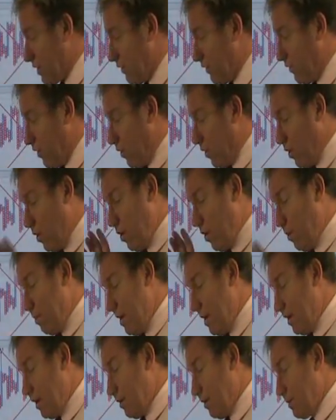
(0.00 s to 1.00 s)
for oil
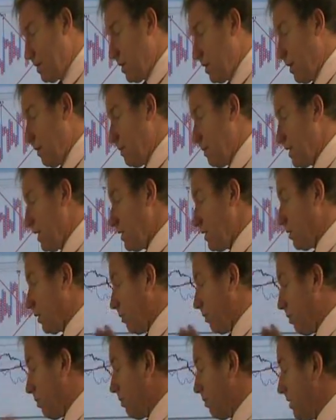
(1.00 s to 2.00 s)
medium term does look
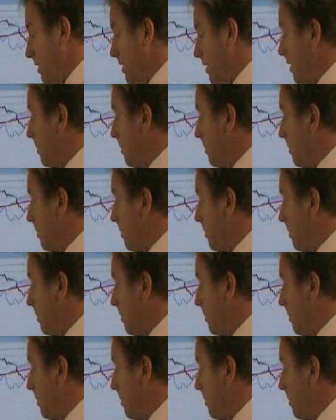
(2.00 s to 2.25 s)
pretty